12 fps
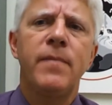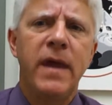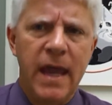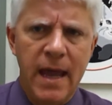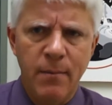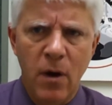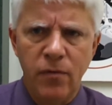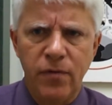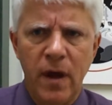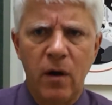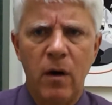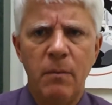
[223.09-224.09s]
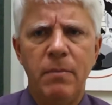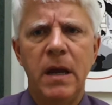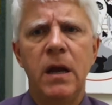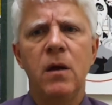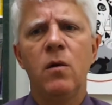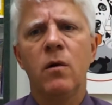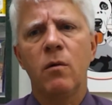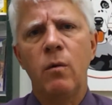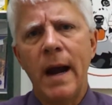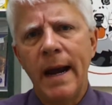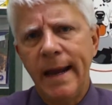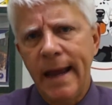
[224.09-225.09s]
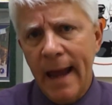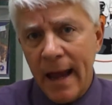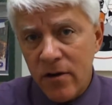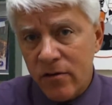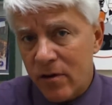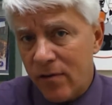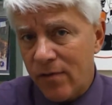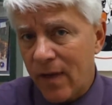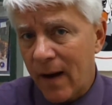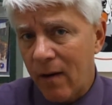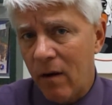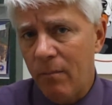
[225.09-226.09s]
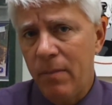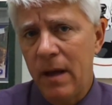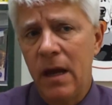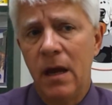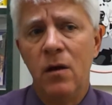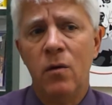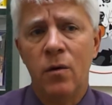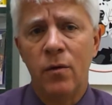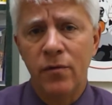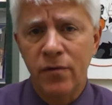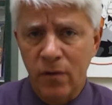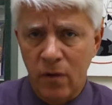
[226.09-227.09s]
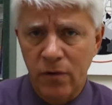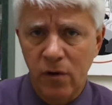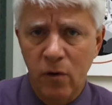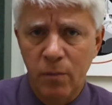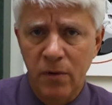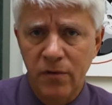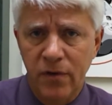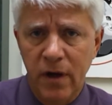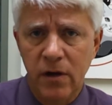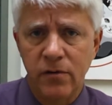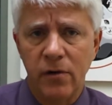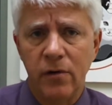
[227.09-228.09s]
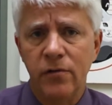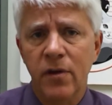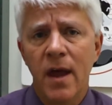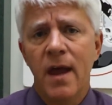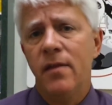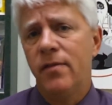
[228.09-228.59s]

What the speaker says: chemotherapy or radiation therapy or surgical procedures